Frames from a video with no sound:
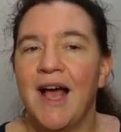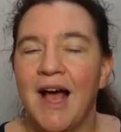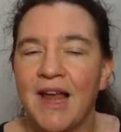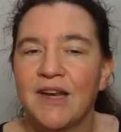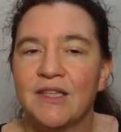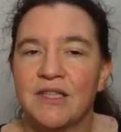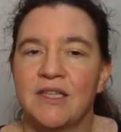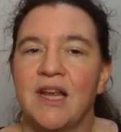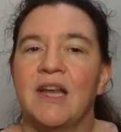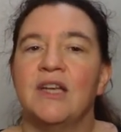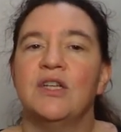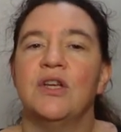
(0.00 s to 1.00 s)

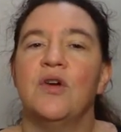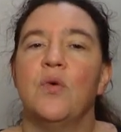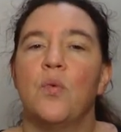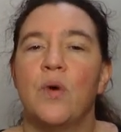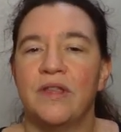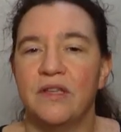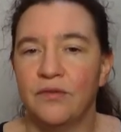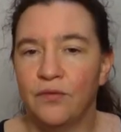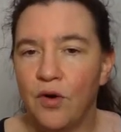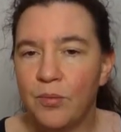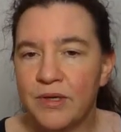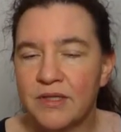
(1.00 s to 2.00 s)
understand where these
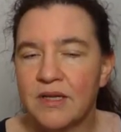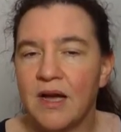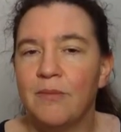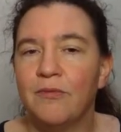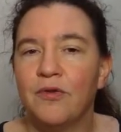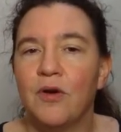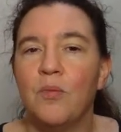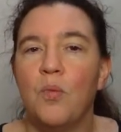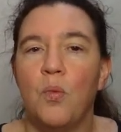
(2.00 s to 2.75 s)
formulas come from,